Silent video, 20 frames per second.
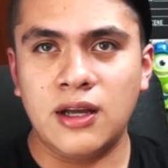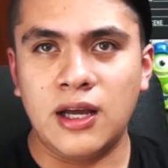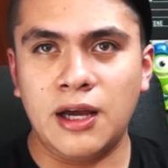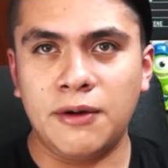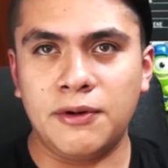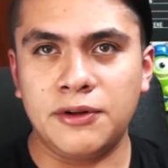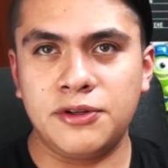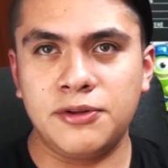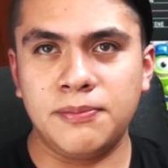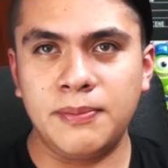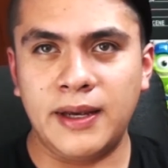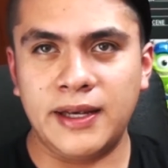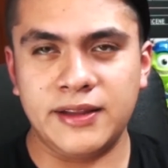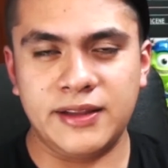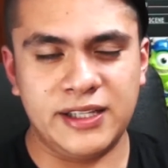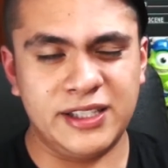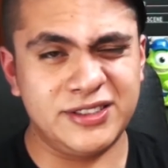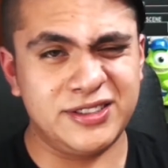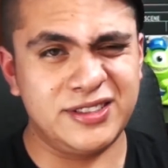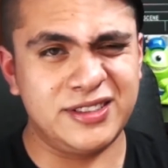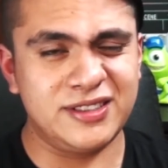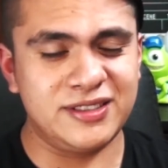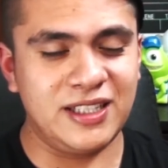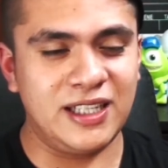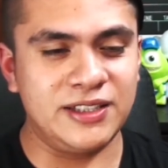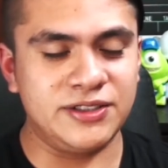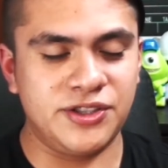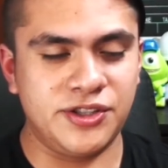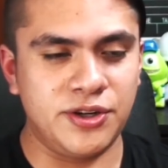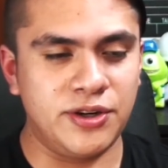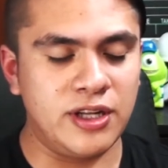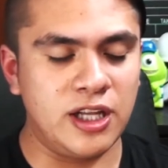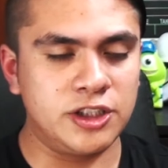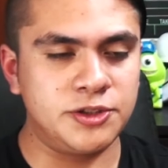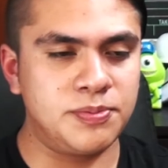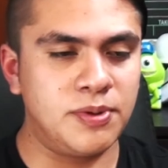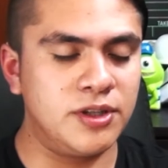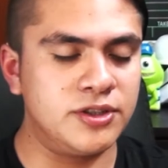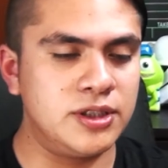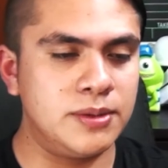I want to make this as short as
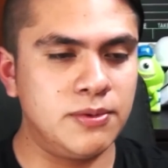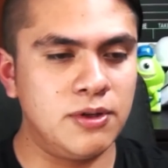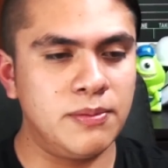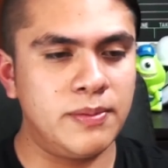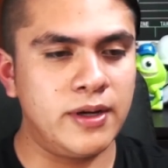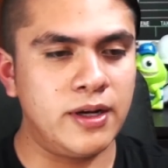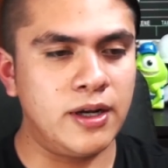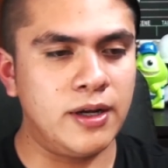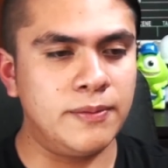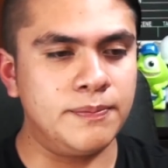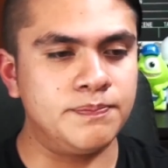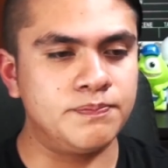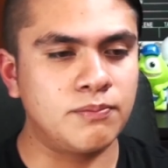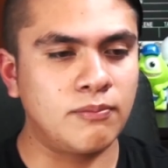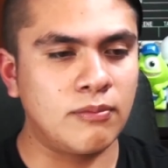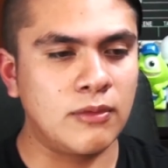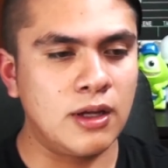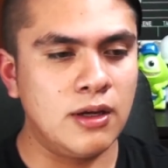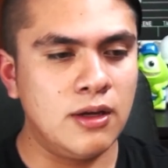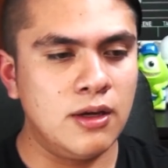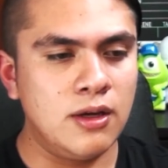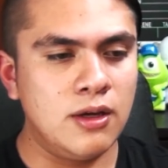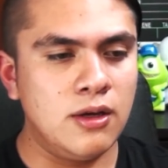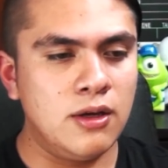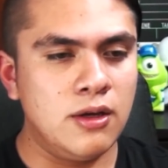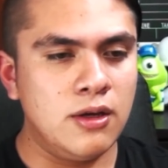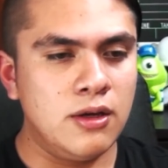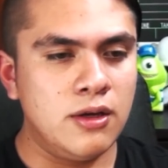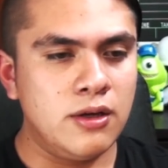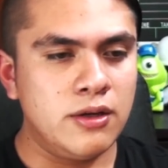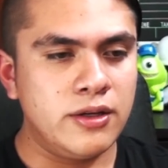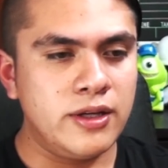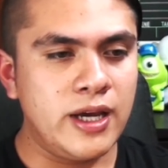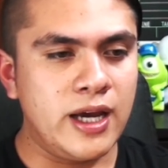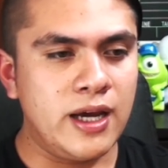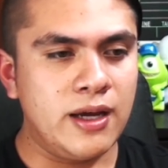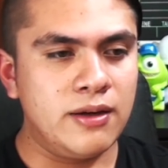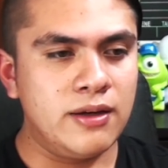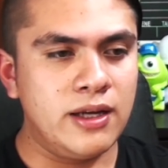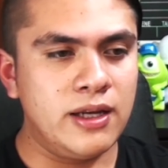possible, but
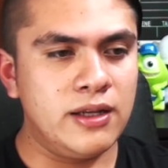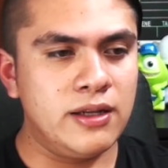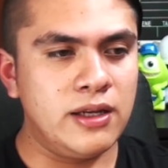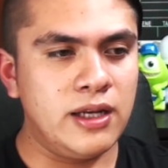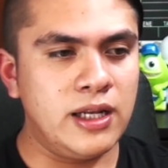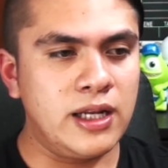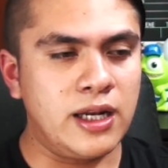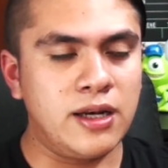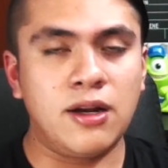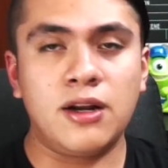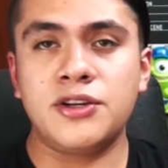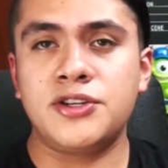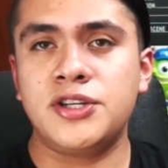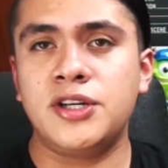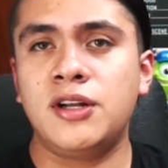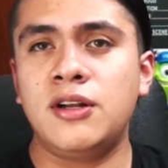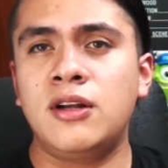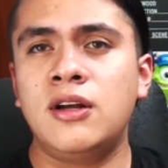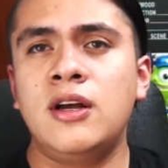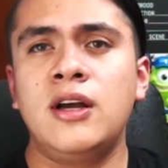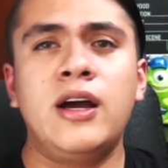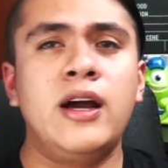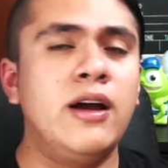yeah, in a nutshell,